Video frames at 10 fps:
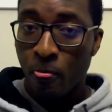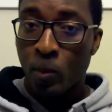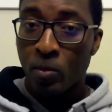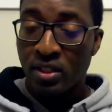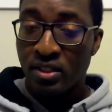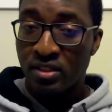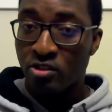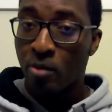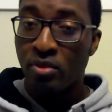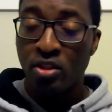It is
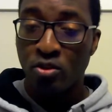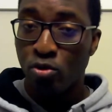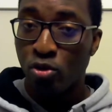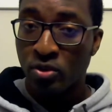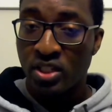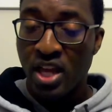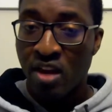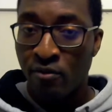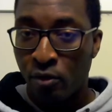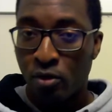something you don't
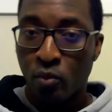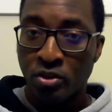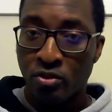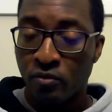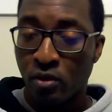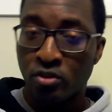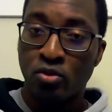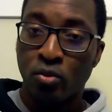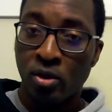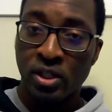ever want to fall into the
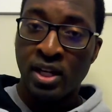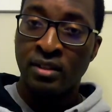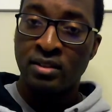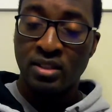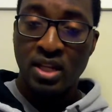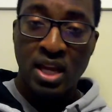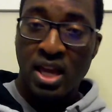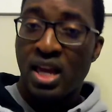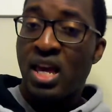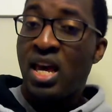wrong hands.
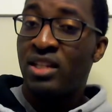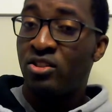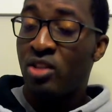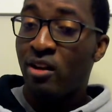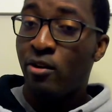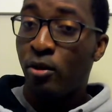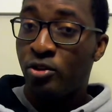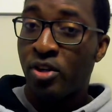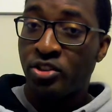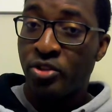And so that culture has
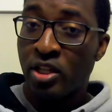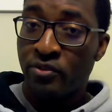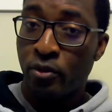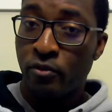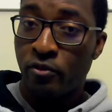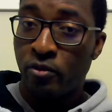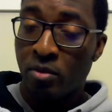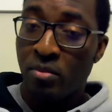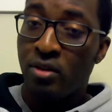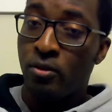transferred over from the
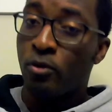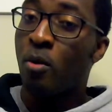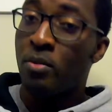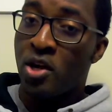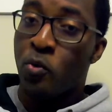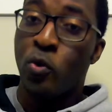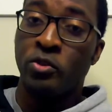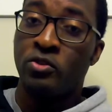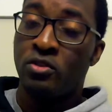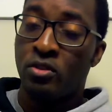medical company I worked
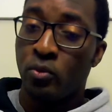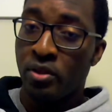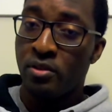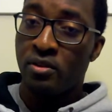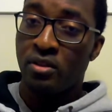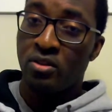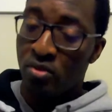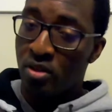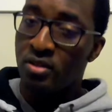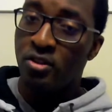with to
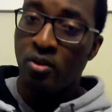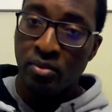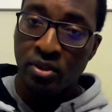this company.